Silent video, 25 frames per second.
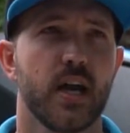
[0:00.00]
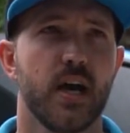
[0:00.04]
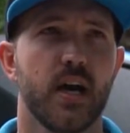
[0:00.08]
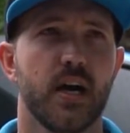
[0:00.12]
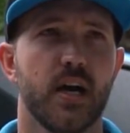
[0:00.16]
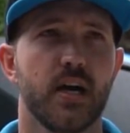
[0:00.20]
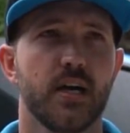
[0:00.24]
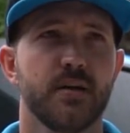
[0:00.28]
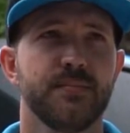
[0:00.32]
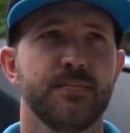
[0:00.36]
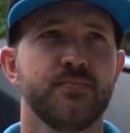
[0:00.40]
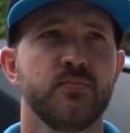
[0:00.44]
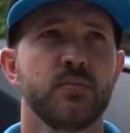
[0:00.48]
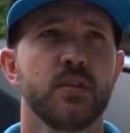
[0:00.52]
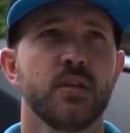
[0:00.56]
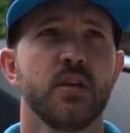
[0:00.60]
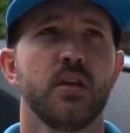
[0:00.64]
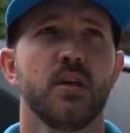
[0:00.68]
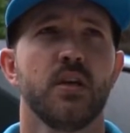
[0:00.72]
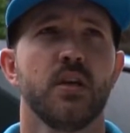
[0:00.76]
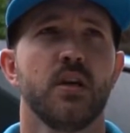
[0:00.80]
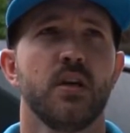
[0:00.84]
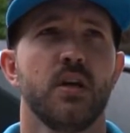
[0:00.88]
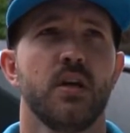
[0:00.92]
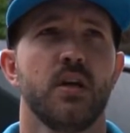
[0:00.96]

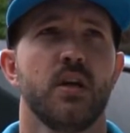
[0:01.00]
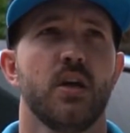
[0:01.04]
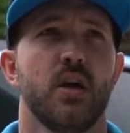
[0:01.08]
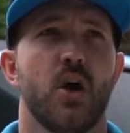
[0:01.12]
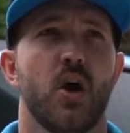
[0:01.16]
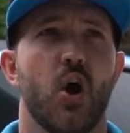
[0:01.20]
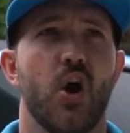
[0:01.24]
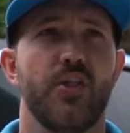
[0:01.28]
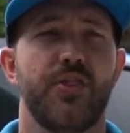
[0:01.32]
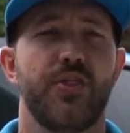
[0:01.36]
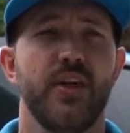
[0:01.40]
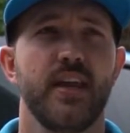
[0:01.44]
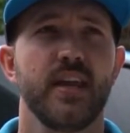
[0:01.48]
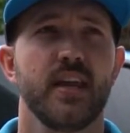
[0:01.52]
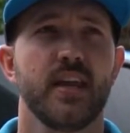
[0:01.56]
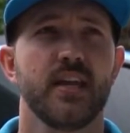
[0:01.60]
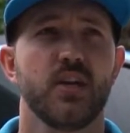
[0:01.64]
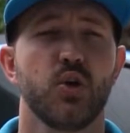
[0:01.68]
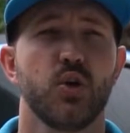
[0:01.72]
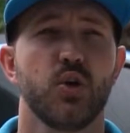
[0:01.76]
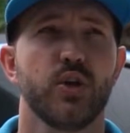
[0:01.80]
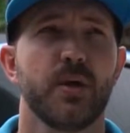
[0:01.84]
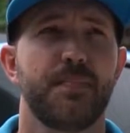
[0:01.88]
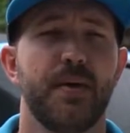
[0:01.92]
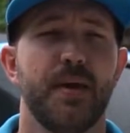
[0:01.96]
I think it
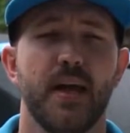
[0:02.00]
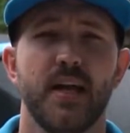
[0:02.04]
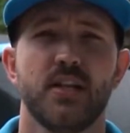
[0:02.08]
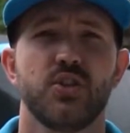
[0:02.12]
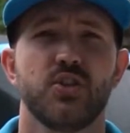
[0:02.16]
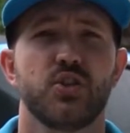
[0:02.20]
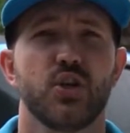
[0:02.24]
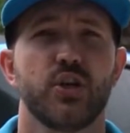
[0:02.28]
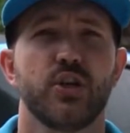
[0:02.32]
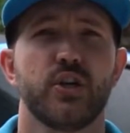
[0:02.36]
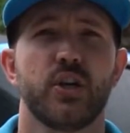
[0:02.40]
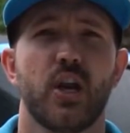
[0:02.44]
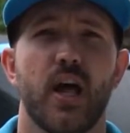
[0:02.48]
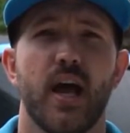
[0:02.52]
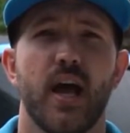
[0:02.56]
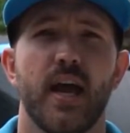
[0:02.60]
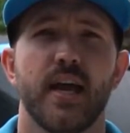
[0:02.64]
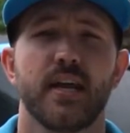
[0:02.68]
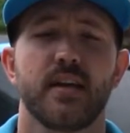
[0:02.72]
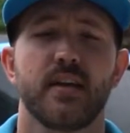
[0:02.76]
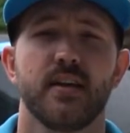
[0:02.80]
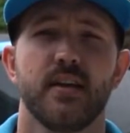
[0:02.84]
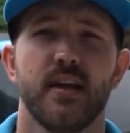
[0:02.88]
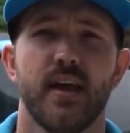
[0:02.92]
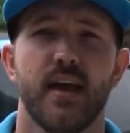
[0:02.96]
all depends on like